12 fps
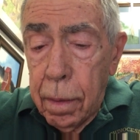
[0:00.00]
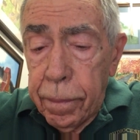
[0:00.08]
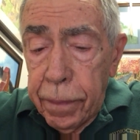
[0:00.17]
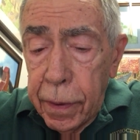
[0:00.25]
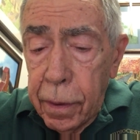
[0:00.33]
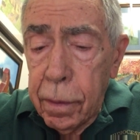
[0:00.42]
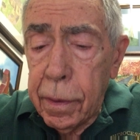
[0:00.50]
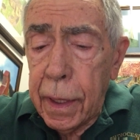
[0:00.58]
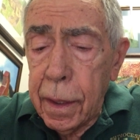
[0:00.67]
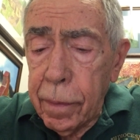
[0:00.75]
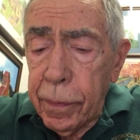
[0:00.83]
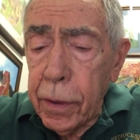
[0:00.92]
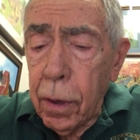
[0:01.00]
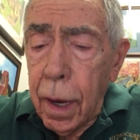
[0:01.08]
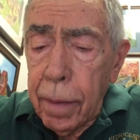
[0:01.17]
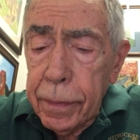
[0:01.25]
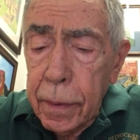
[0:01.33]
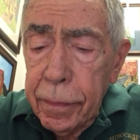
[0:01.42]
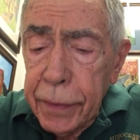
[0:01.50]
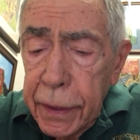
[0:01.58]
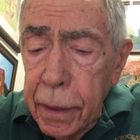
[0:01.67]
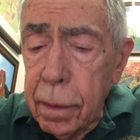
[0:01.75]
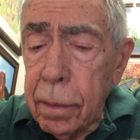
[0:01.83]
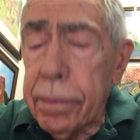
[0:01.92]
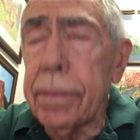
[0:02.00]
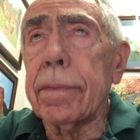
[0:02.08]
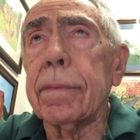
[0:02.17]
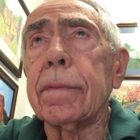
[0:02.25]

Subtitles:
fear that if we offer to forgive,